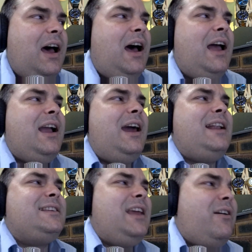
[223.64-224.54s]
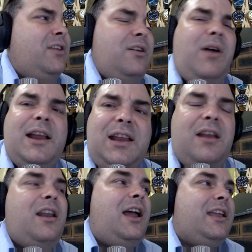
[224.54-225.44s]
gotta tell you, I
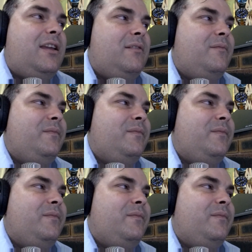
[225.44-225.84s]
don't like it.